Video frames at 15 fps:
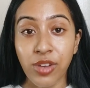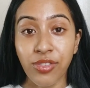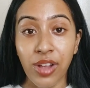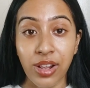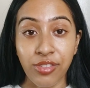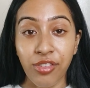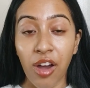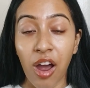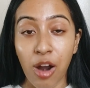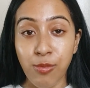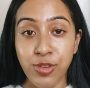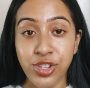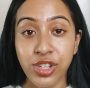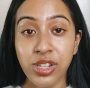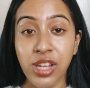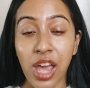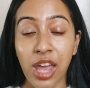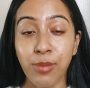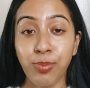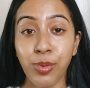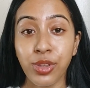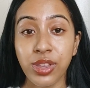of alpha arbutin
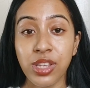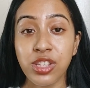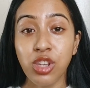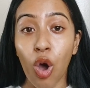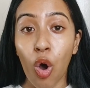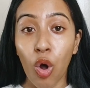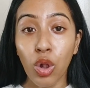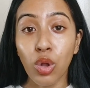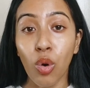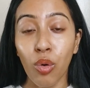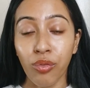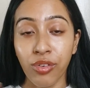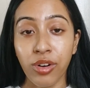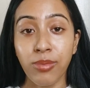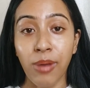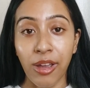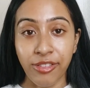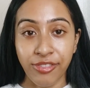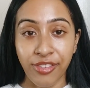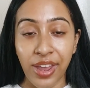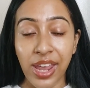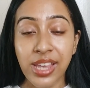and put this all over my
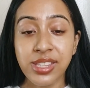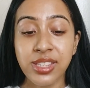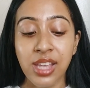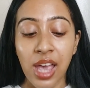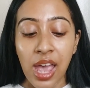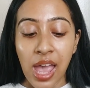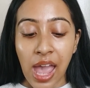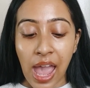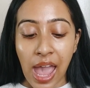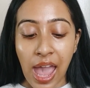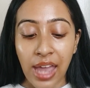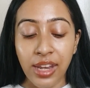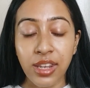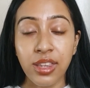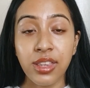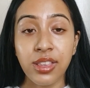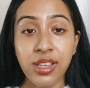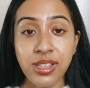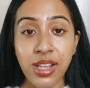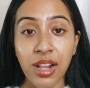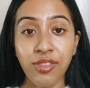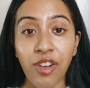face. And
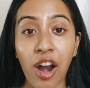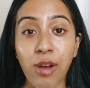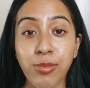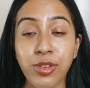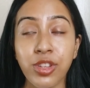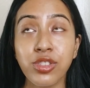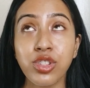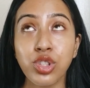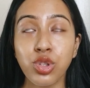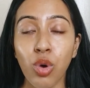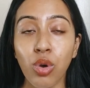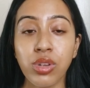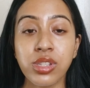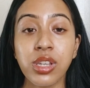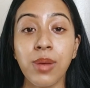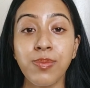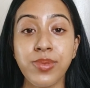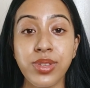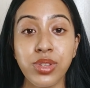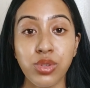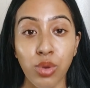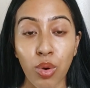this alpha arbutin soaks up
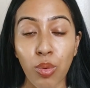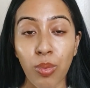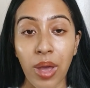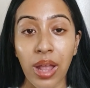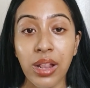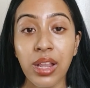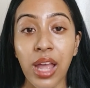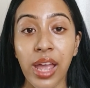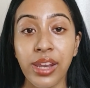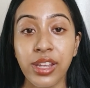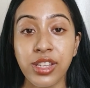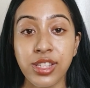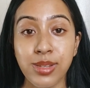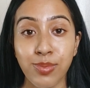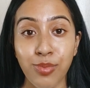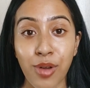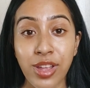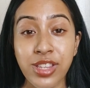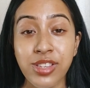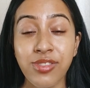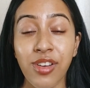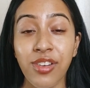so well and it
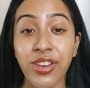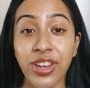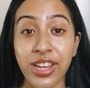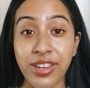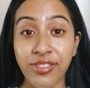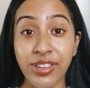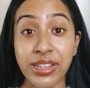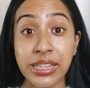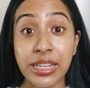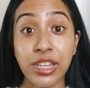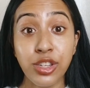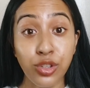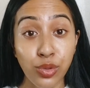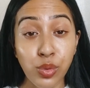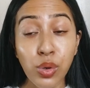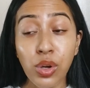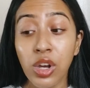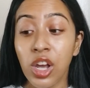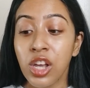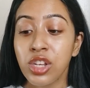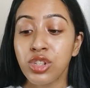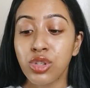spreads very evenly too.
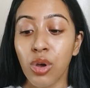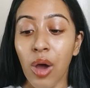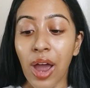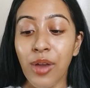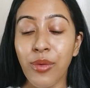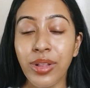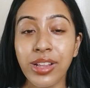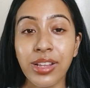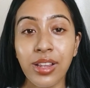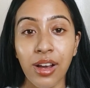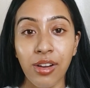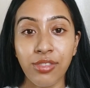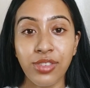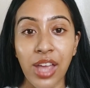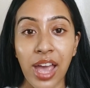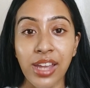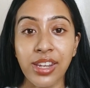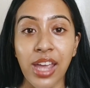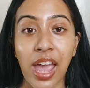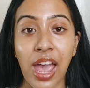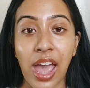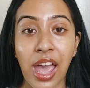So I really love
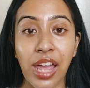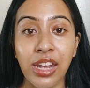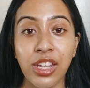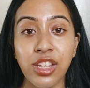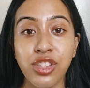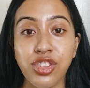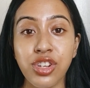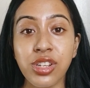that, and it